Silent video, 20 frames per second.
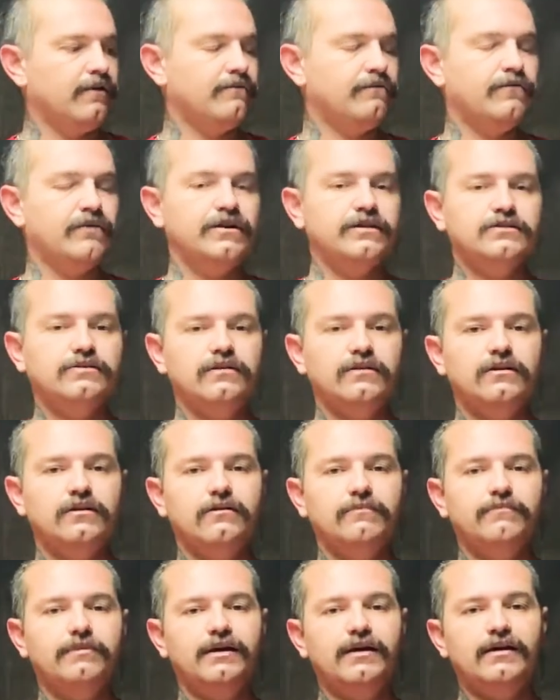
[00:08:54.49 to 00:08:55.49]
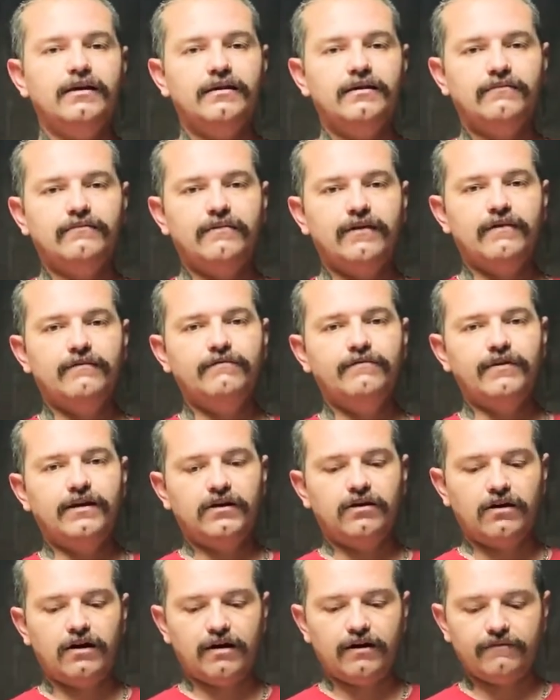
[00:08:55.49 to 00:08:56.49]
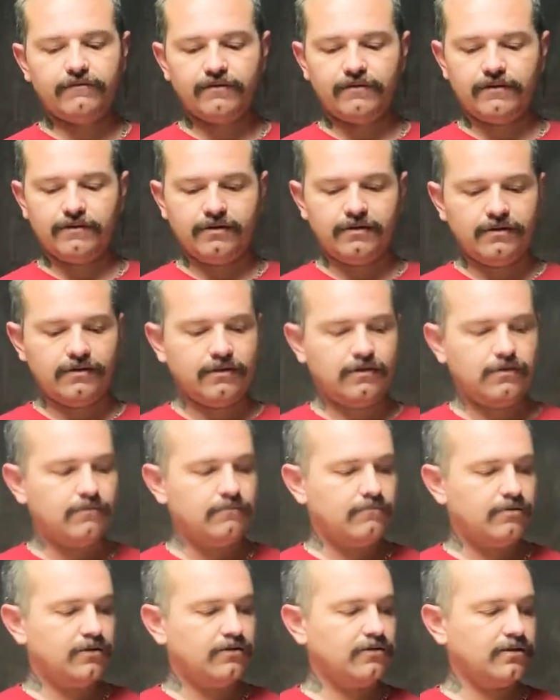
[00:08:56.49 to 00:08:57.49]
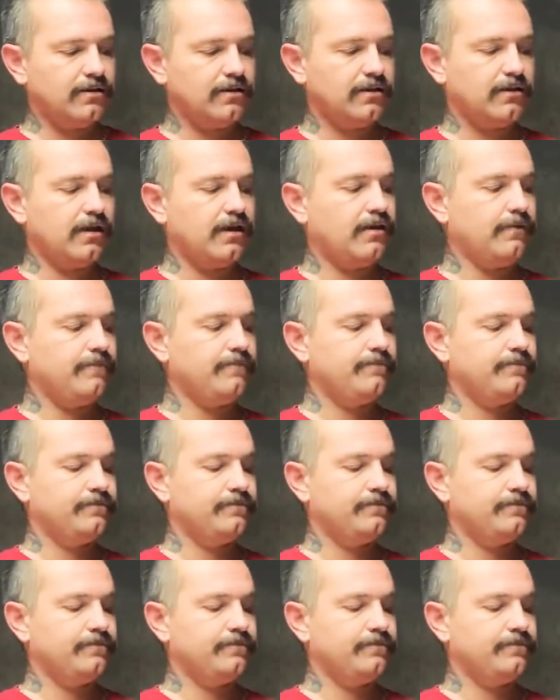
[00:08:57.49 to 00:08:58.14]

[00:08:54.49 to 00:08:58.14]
freezer a little bit, and feed off. But look at that.